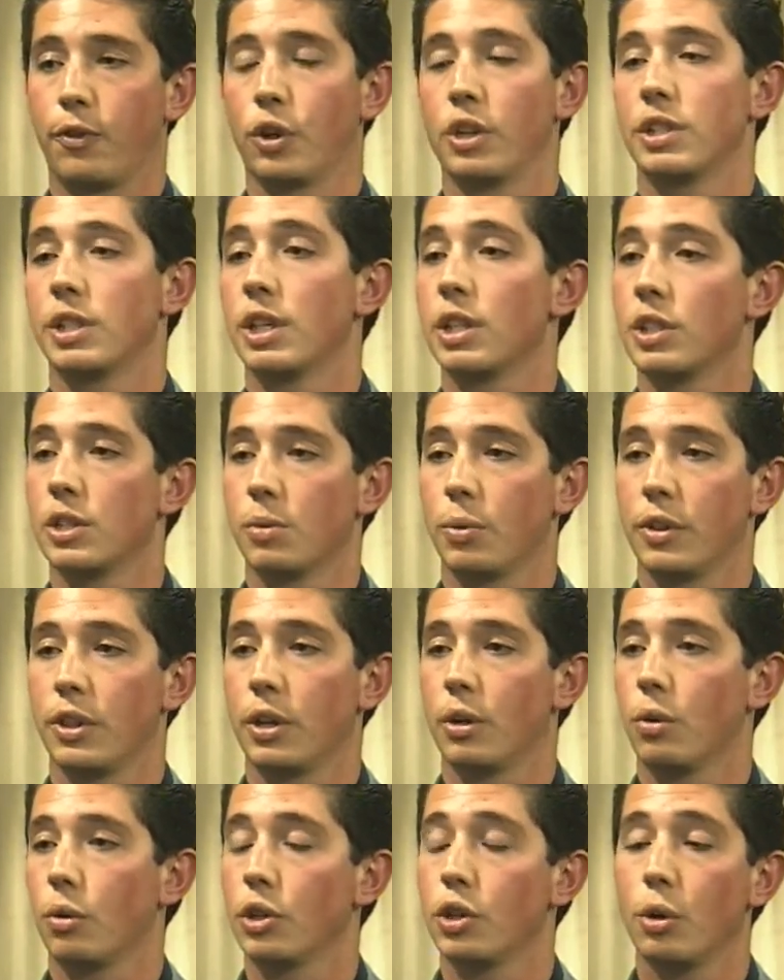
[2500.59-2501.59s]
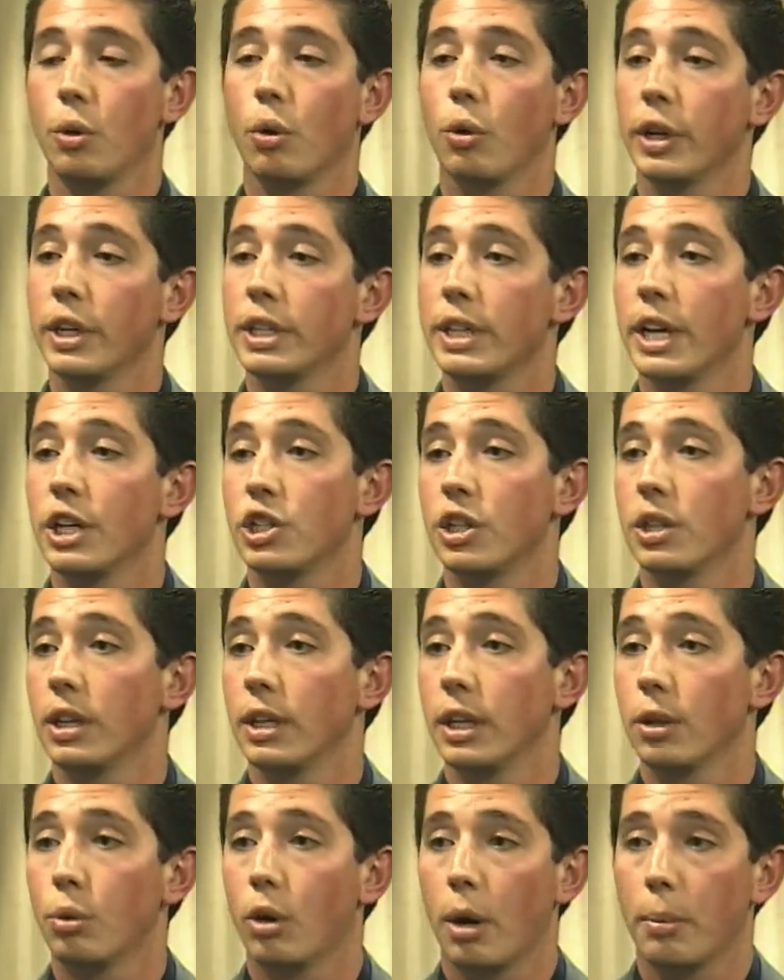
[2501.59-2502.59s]
For instance, within you know orientation,
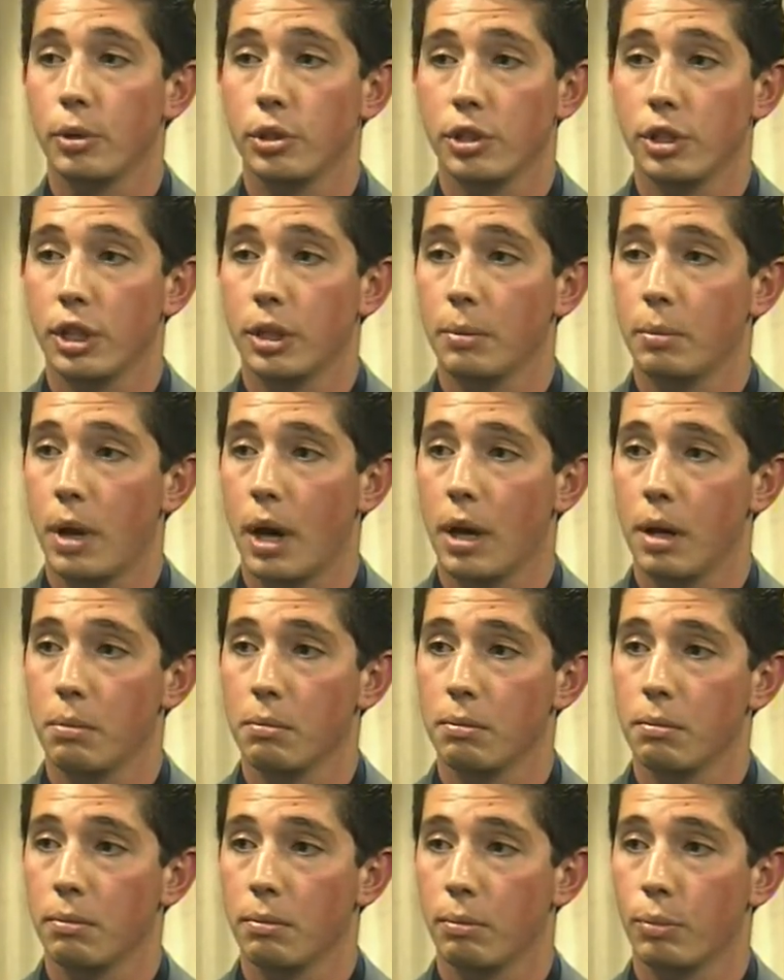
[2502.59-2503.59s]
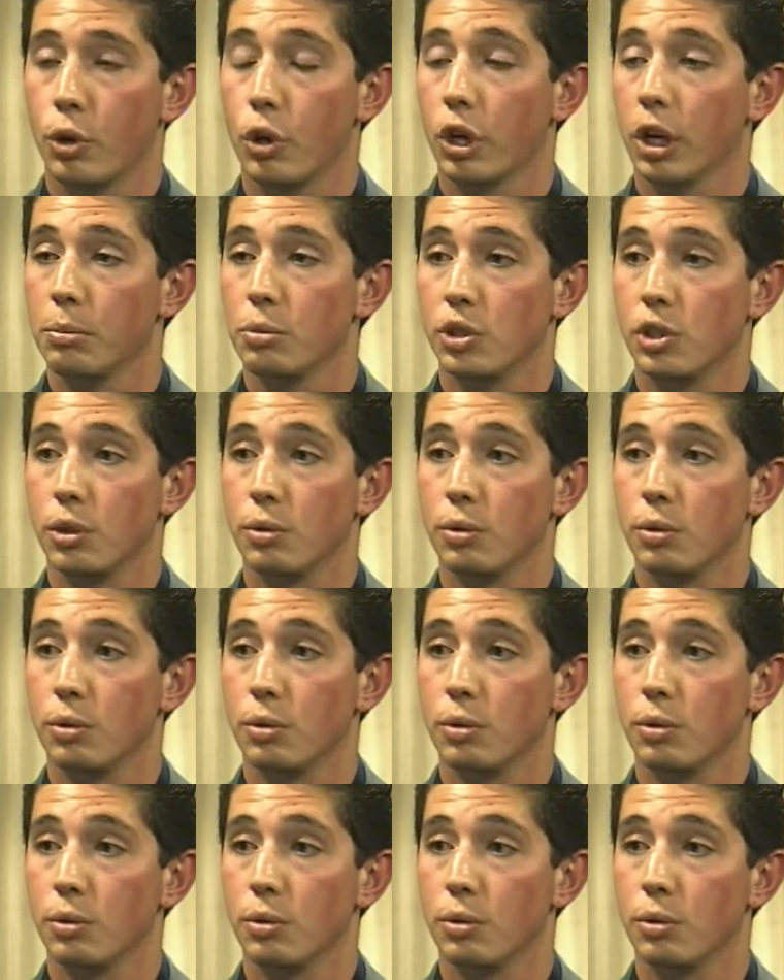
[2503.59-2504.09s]
the Equal Opportunity um, Program mm -hmm.